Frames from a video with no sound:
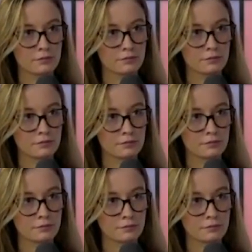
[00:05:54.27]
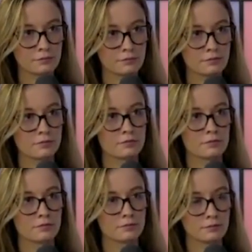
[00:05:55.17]

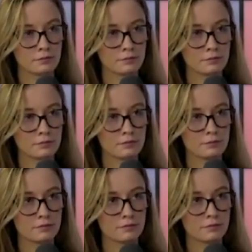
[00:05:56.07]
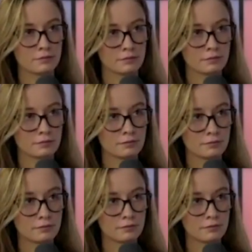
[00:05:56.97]

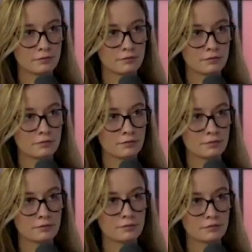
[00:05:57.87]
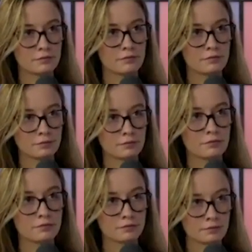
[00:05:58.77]

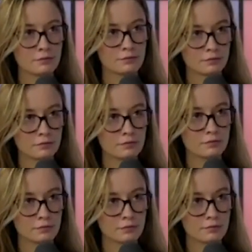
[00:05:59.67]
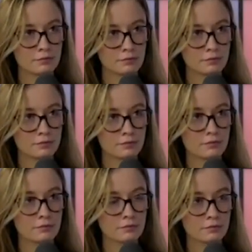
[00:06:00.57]

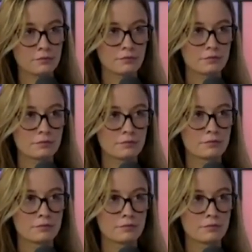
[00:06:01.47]
(silent)